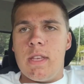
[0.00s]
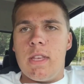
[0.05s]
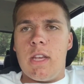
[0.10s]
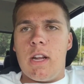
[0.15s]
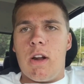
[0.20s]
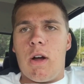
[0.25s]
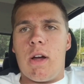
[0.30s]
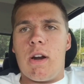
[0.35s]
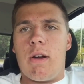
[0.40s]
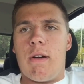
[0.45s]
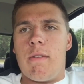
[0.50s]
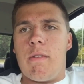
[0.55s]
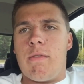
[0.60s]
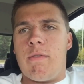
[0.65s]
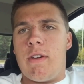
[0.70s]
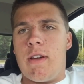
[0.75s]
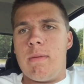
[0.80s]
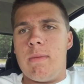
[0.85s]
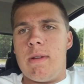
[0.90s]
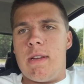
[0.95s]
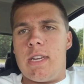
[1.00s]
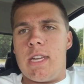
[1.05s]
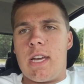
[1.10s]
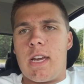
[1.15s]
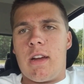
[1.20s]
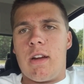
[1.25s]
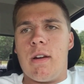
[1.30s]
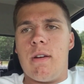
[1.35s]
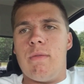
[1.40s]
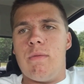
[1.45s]
you know, I don't have a family to
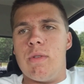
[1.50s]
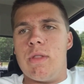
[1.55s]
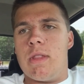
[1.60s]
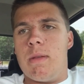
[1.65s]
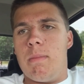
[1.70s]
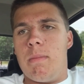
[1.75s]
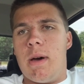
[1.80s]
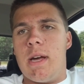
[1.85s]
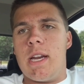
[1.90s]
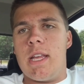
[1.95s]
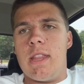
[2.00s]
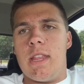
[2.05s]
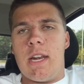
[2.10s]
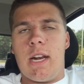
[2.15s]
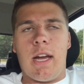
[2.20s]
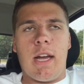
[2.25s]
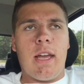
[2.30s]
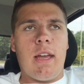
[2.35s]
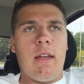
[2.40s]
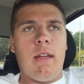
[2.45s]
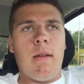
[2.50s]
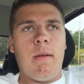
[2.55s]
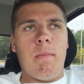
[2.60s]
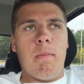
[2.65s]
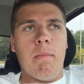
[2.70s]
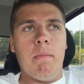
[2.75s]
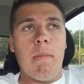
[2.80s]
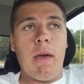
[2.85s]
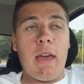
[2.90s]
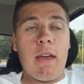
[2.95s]
take care of with the money that I
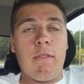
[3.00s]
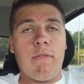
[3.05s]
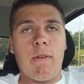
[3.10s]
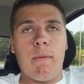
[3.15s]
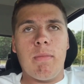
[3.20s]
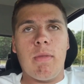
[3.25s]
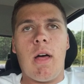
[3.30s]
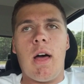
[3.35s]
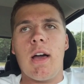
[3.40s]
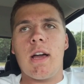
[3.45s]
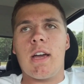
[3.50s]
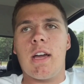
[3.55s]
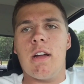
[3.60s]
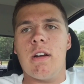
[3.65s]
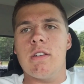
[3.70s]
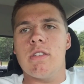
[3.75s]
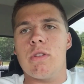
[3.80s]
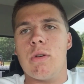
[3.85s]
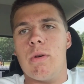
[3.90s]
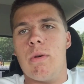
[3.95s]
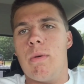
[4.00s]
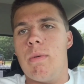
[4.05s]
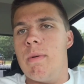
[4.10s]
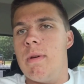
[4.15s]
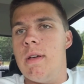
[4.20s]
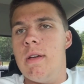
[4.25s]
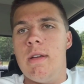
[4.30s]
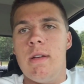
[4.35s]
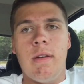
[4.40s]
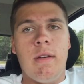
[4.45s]
make from lawn care, so
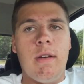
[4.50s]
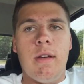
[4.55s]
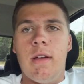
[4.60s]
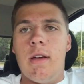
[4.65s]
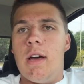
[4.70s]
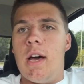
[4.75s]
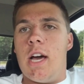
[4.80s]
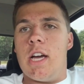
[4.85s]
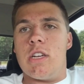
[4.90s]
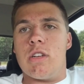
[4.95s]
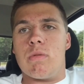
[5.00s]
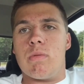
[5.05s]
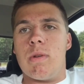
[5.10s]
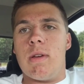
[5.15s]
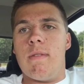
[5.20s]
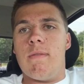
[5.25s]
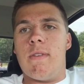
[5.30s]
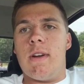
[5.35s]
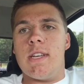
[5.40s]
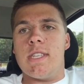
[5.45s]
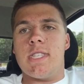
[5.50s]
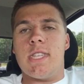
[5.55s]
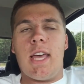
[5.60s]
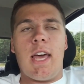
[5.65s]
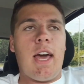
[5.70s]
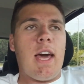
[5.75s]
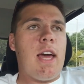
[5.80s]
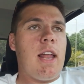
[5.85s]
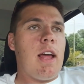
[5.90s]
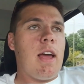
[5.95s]
I just reinvest
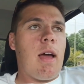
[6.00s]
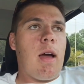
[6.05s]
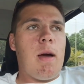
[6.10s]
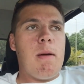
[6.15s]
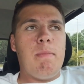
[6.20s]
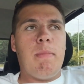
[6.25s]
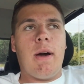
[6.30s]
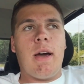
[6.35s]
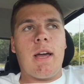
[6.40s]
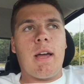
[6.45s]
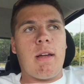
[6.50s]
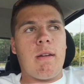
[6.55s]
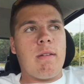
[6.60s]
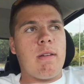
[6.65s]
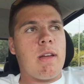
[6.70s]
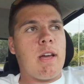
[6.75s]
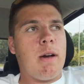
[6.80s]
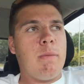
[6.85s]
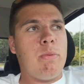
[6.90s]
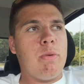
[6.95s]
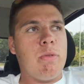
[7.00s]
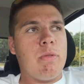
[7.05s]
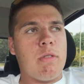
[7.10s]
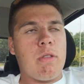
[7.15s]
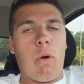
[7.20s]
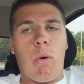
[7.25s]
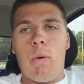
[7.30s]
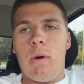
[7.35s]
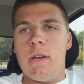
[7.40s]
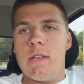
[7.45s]
that. I buy a couple
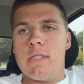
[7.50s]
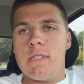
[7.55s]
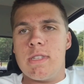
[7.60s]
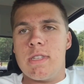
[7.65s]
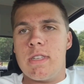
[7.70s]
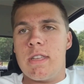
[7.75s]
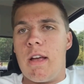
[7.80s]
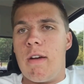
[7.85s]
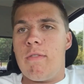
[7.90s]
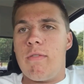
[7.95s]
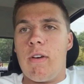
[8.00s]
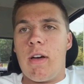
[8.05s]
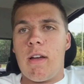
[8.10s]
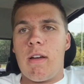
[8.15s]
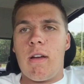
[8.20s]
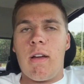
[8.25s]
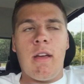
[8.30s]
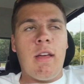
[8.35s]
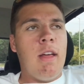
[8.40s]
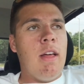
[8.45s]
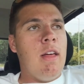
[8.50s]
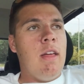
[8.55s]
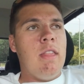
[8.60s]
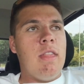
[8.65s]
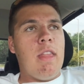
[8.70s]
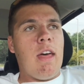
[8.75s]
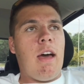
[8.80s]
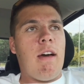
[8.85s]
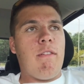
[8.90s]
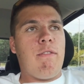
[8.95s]
toys, stuff like
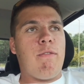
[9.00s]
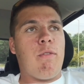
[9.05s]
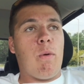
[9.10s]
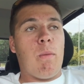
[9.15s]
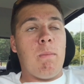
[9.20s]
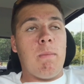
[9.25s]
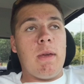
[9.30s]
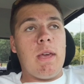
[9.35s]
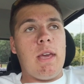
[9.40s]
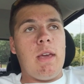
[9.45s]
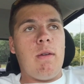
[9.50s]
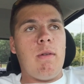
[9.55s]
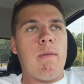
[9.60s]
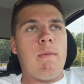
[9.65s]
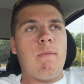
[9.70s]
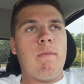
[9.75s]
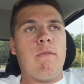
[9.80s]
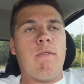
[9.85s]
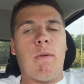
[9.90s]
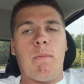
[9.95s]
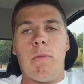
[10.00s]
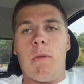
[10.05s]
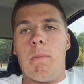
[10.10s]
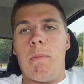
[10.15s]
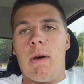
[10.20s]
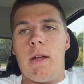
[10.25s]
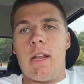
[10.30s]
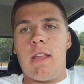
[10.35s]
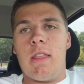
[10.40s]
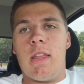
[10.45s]
that for me from the
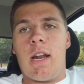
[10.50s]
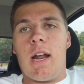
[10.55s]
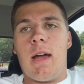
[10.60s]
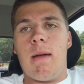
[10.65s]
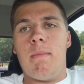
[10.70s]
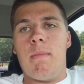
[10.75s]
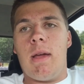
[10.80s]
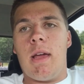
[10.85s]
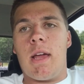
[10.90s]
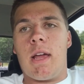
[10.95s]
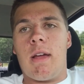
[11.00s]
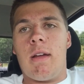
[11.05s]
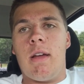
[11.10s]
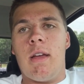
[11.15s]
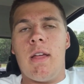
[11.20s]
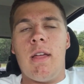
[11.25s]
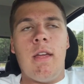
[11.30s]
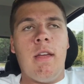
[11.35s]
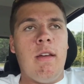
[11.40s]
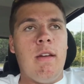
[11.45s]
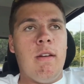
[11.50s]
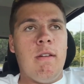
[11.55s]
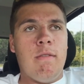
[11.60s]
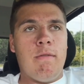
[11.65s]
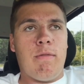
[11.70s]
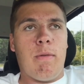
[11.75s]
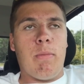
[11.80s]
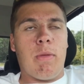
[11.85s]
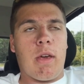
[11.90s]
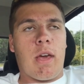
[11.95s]
money that I make
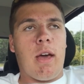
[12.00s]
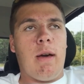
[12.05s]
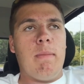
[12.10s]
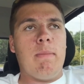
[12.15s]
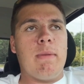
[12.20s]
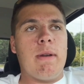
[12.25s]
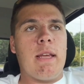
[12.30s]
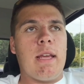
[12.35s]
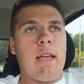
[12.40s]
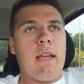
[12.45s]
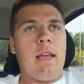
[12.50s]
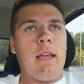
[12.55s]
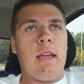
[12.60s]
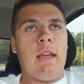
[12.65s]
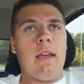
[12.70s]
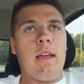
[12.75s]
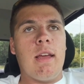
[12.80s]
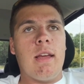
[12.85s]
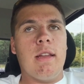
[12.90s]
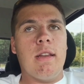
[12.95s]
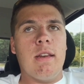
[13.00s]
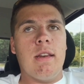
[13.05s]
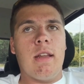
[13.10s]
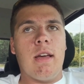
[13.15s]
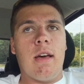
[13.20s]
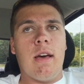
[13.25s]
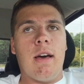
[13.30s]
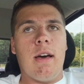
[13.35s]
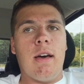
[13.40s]
from the company, and